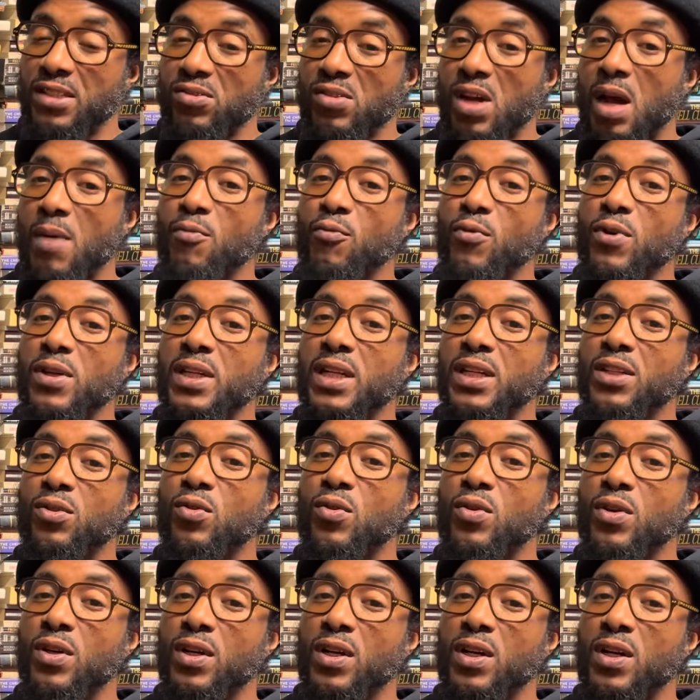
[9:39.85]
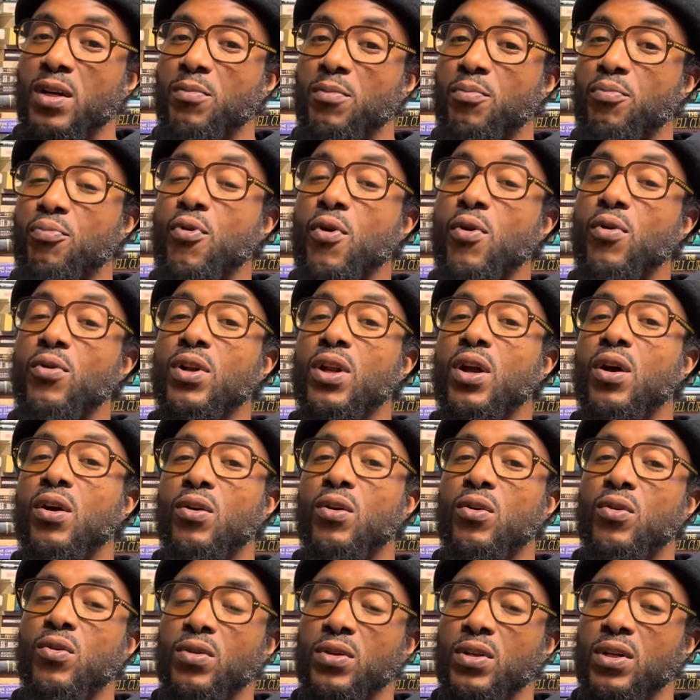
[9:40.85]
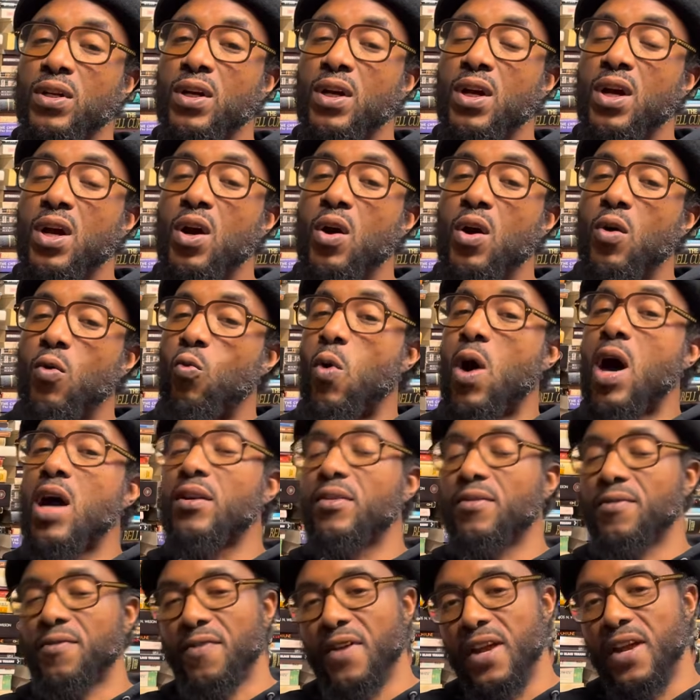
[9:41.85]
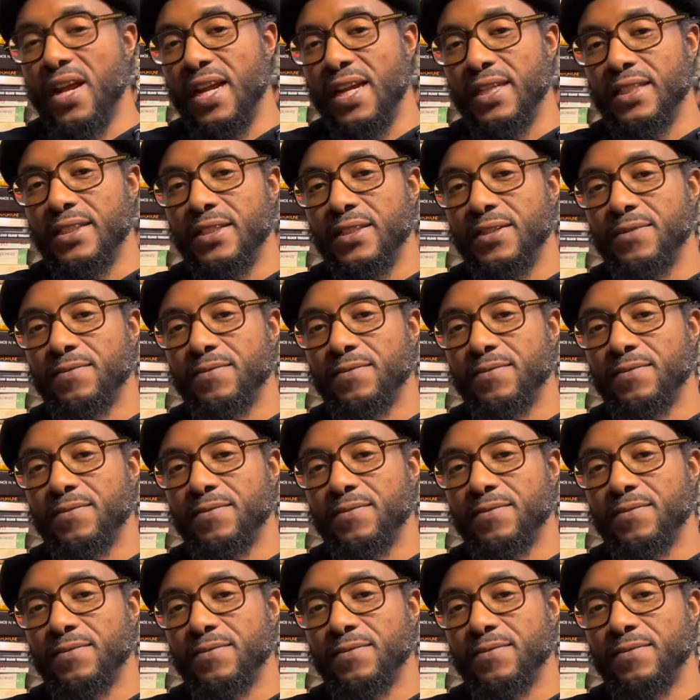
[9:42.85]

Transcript: So I'm really doing the prolonged water fast.